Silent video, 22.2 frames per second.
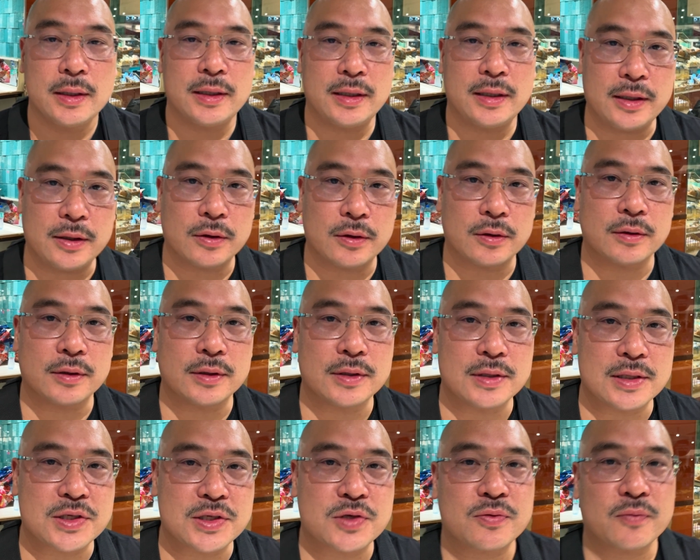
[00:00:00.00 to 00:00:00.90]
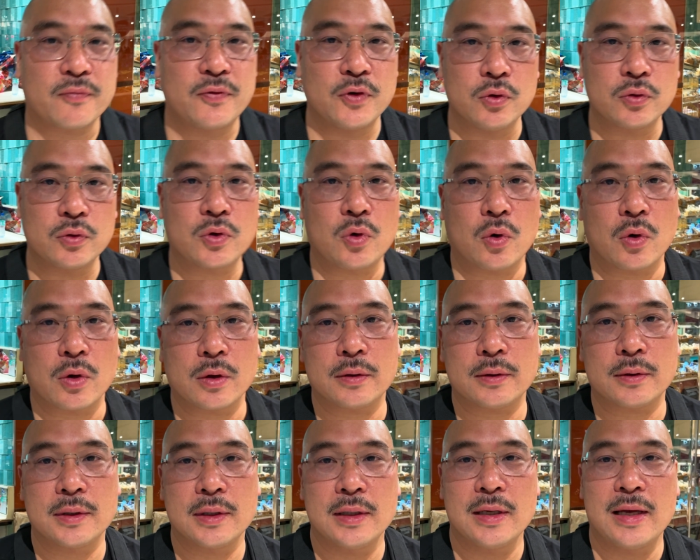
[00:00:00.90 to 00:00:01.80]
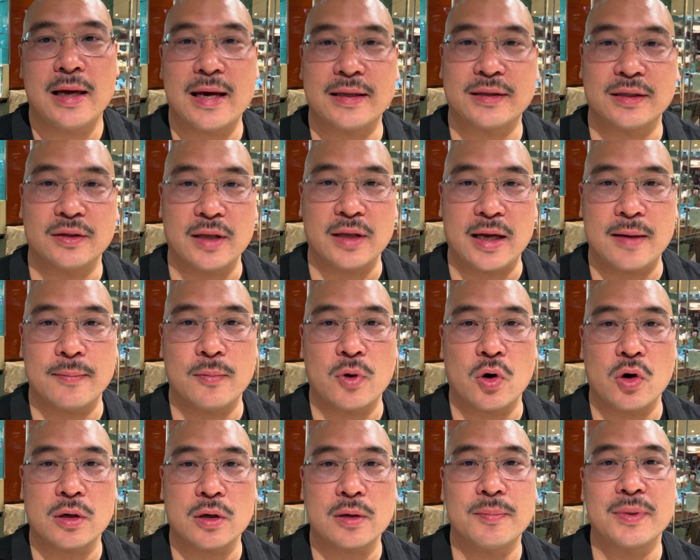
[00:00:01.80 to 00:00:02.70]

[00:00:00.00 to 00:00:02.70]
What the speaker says: here in this food court at the Landmark,